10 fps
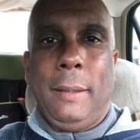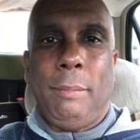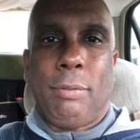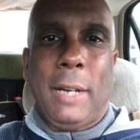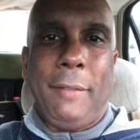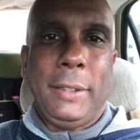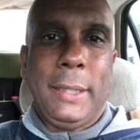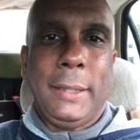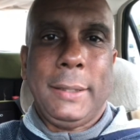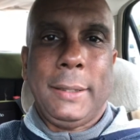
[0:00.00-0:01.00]

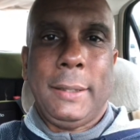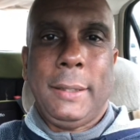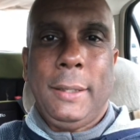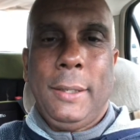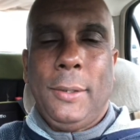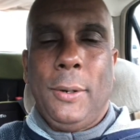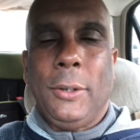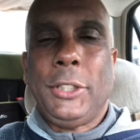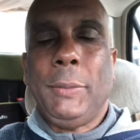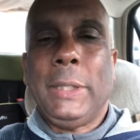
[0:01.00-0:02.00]
prophetess,
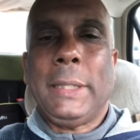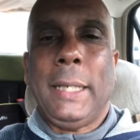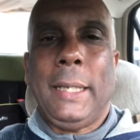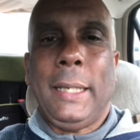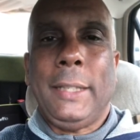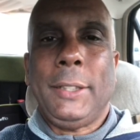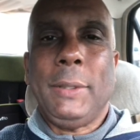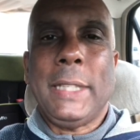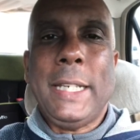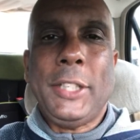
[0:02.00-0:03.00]
or she was
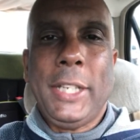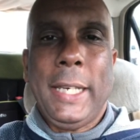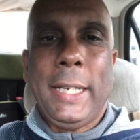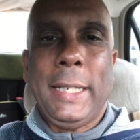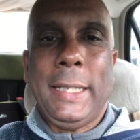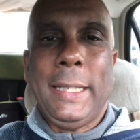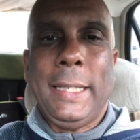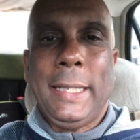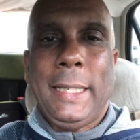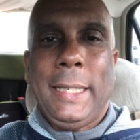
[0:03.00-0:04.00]
initiated
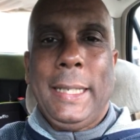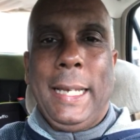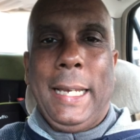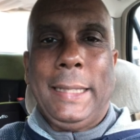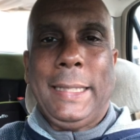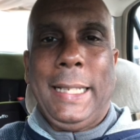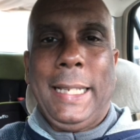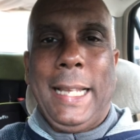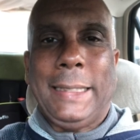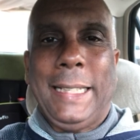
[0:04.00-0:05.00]
in as an
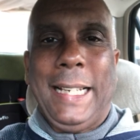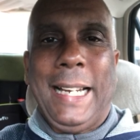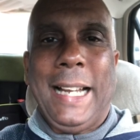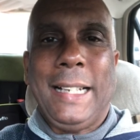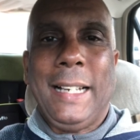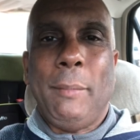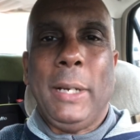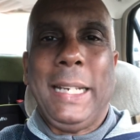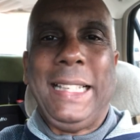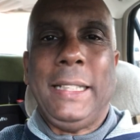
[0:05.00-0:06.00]
nganga
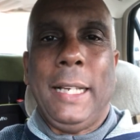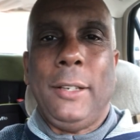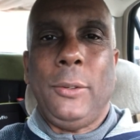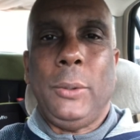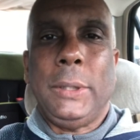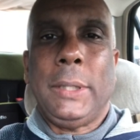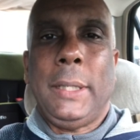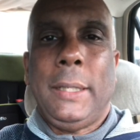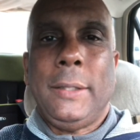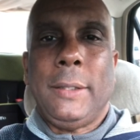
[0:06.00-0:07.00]
marinda, who was
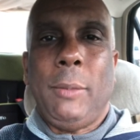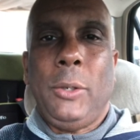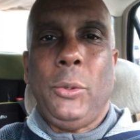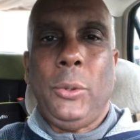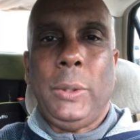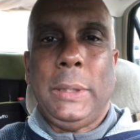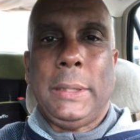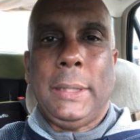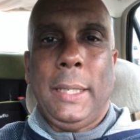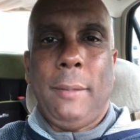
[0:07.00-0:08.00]
someone who
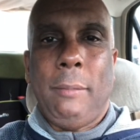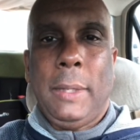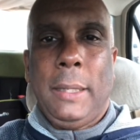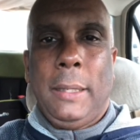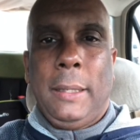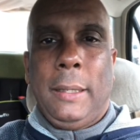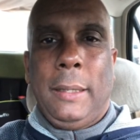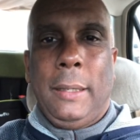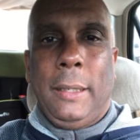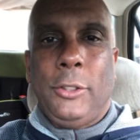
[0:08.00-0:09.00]
is
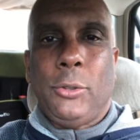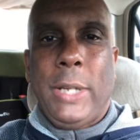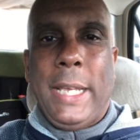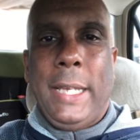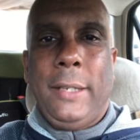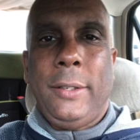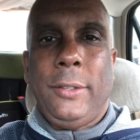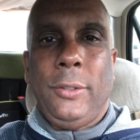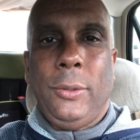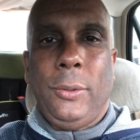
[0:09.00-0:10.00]
trained
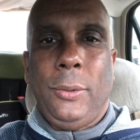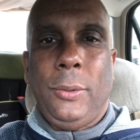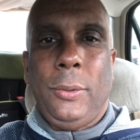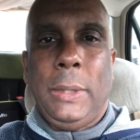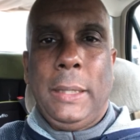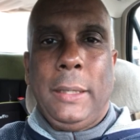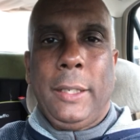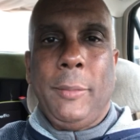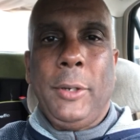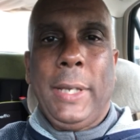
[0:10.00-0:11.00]
to
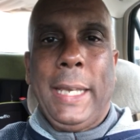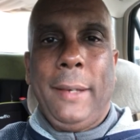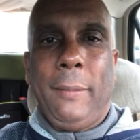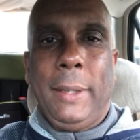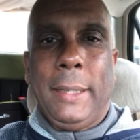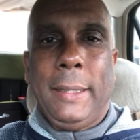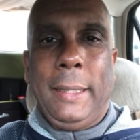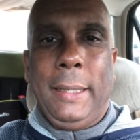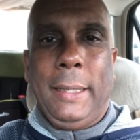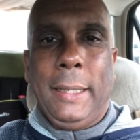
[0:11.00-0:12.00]
communicate with
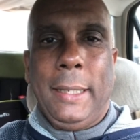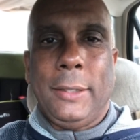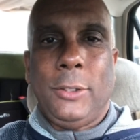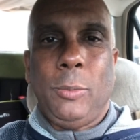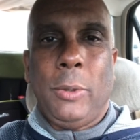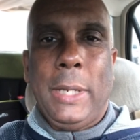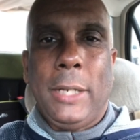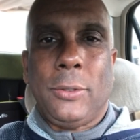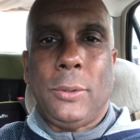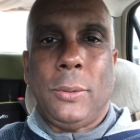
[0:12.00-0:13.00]
the
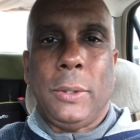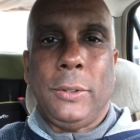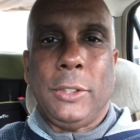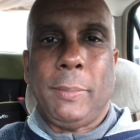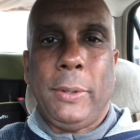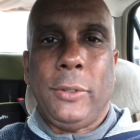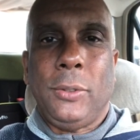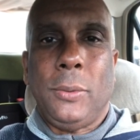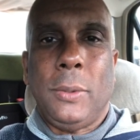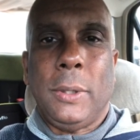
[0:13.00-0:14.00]
supernatural world, the
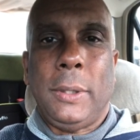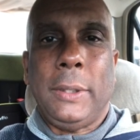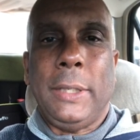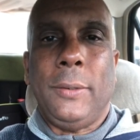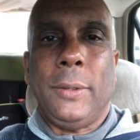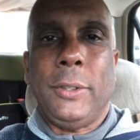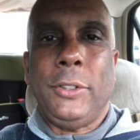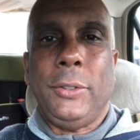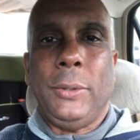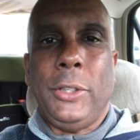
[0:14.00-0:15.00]
spiritual world, in order
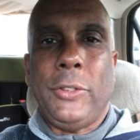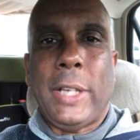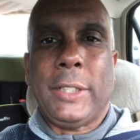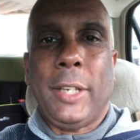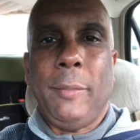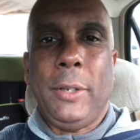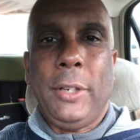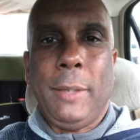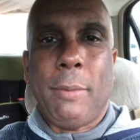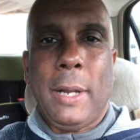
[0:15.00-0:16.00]
to address
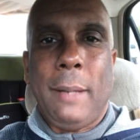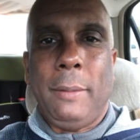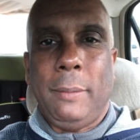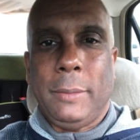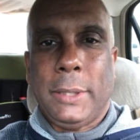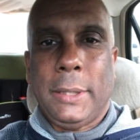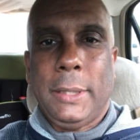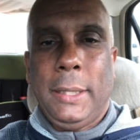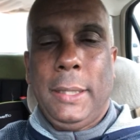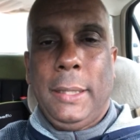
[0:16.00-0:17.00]
community problems.
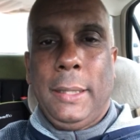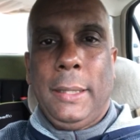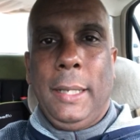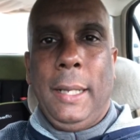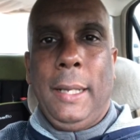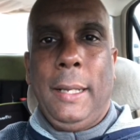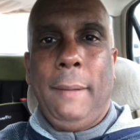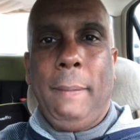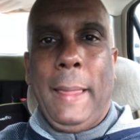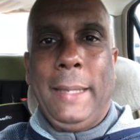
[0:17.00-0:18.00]

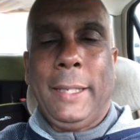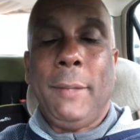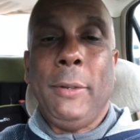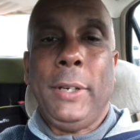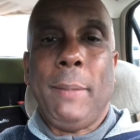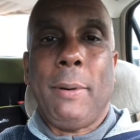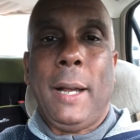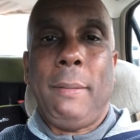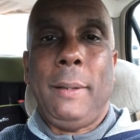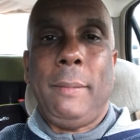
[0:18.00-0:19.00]
And the community
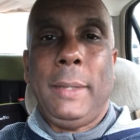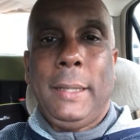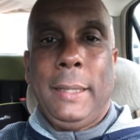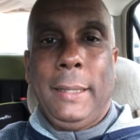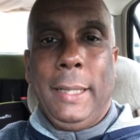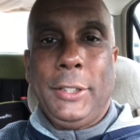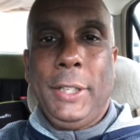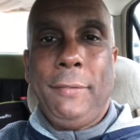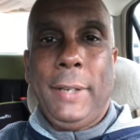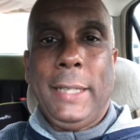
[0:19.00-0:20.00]
problem that
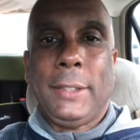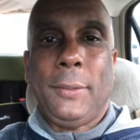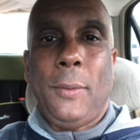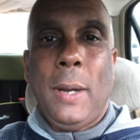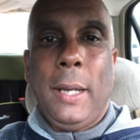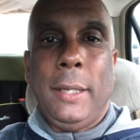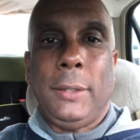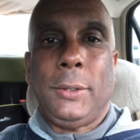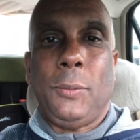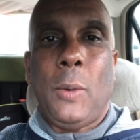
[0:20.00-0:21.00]
she faced
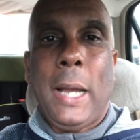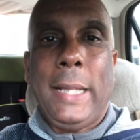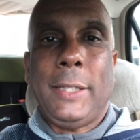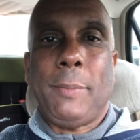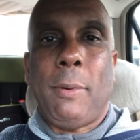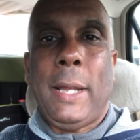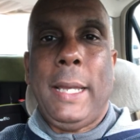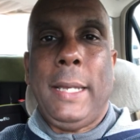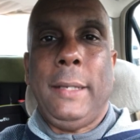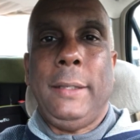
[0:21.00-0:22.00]
was
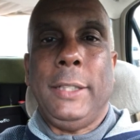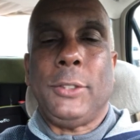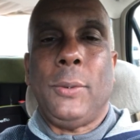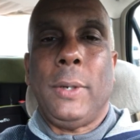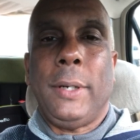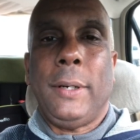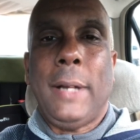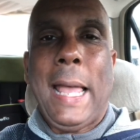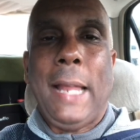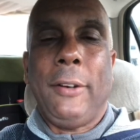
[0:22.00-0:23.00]
widespread
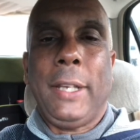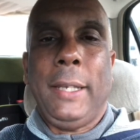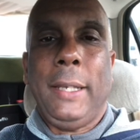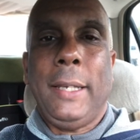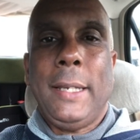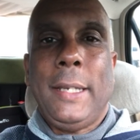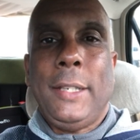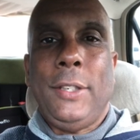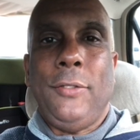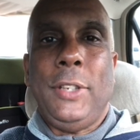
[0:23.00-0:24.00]
disorder, anarchy,
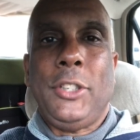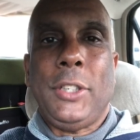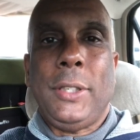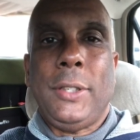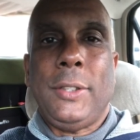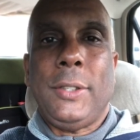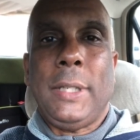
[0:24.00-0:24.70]
divisions